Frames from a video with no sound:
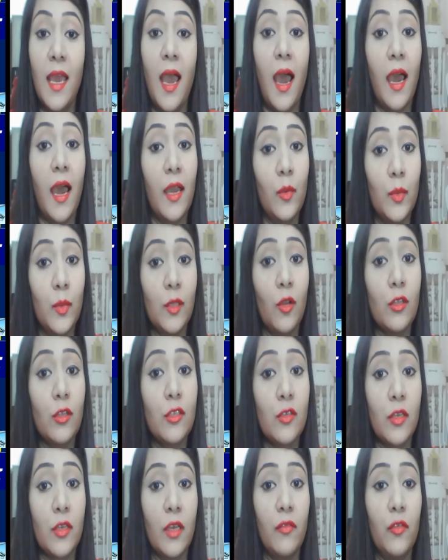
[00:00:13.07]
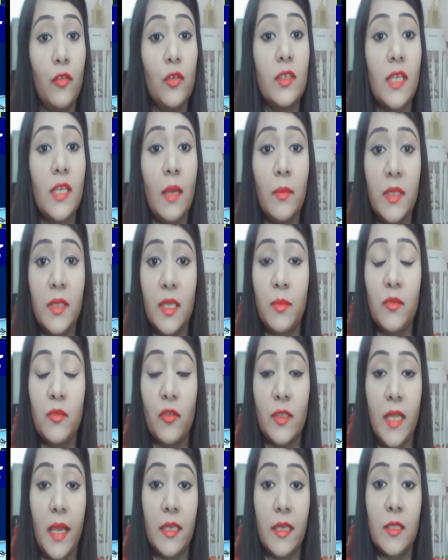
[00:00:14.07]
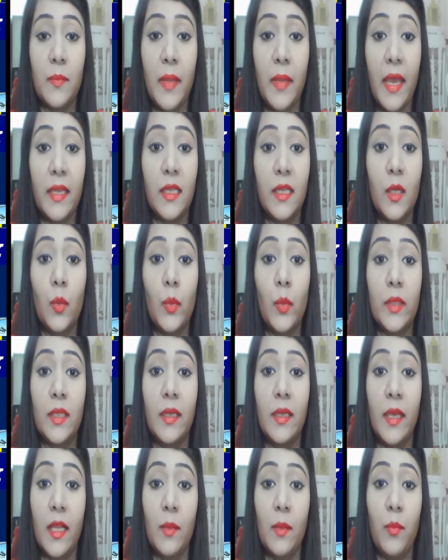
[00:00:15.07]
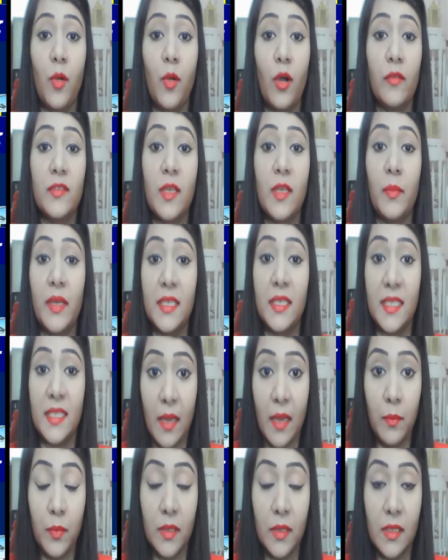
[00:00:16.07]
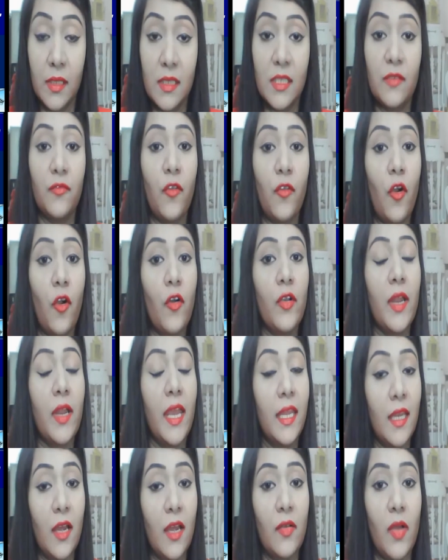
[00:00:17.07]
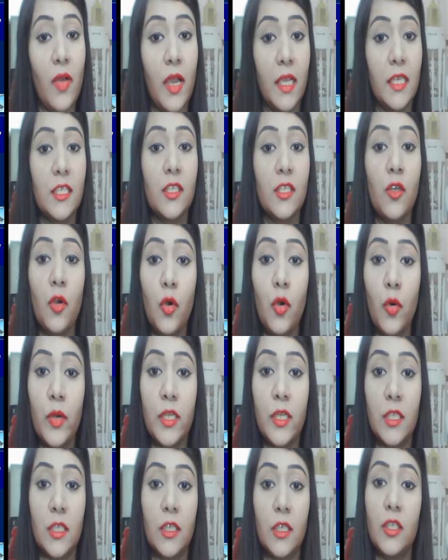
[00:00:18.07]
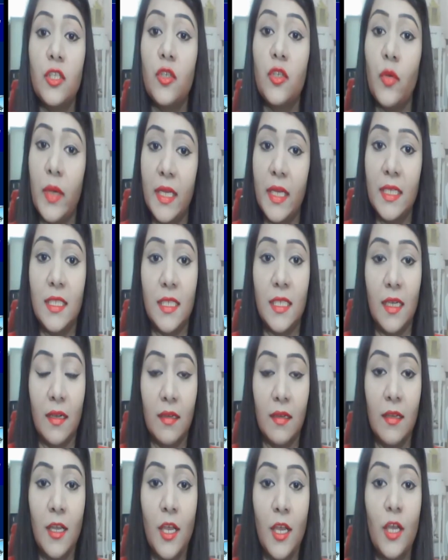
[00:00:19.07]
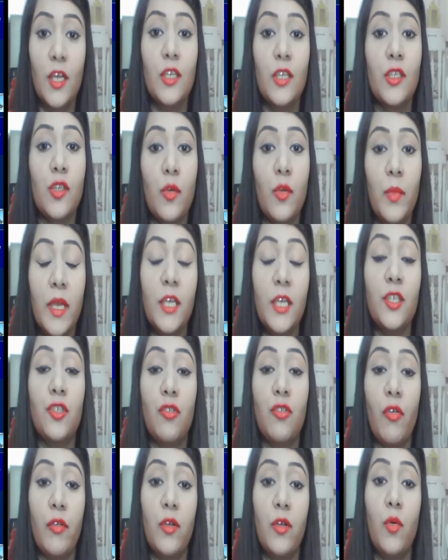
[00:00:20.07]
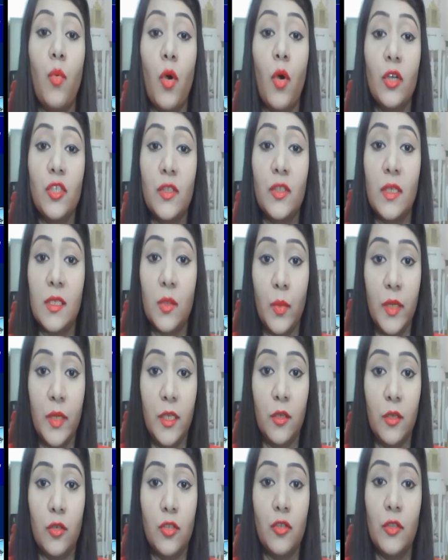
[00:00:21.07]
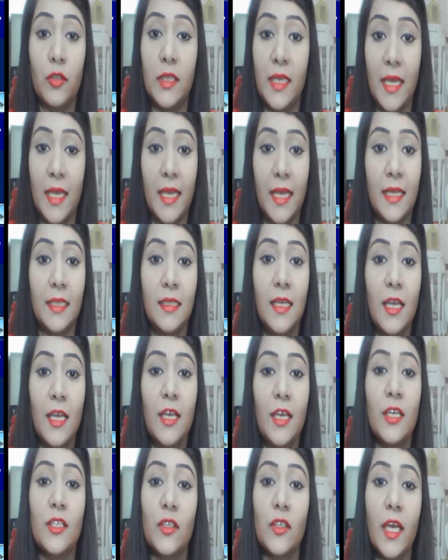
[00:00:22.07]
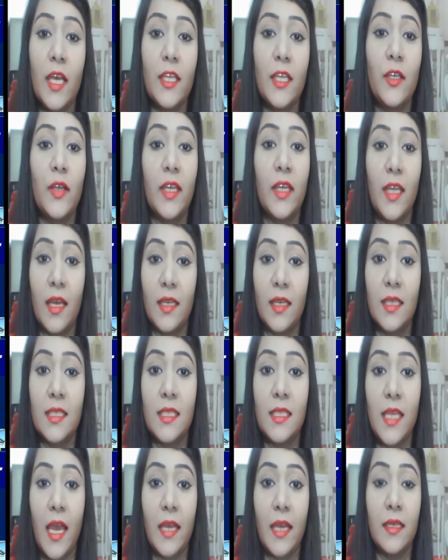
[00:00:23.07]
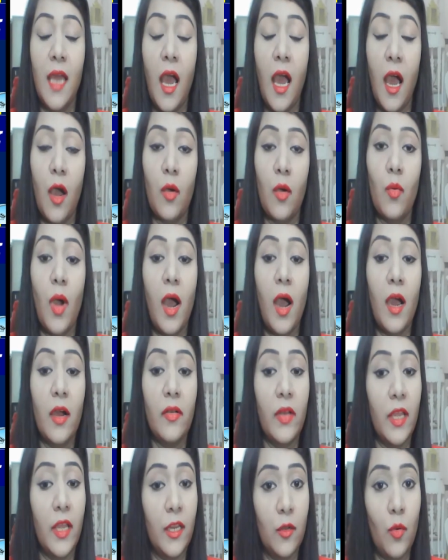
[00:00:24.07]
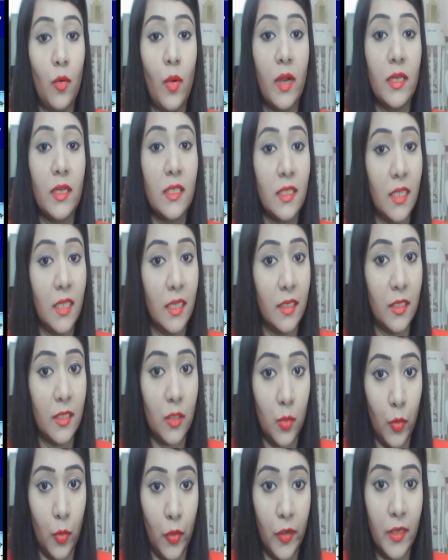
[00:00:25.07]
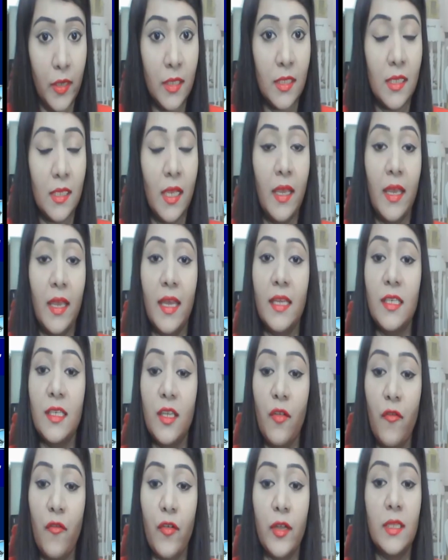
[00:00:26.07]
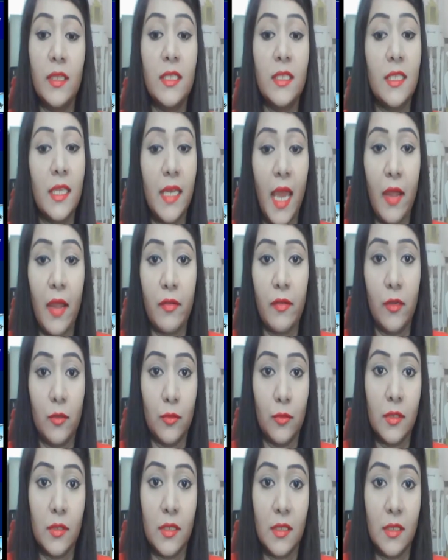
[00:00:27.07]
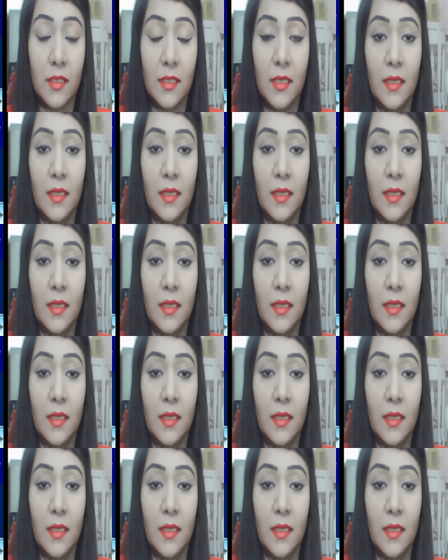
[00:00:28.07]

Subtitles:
I will also give you some tips for tax planning with the help of some examples for NRIs who return to India. So make sure you watch this video to the end so that you can understand how RNOR status works in different scenarios.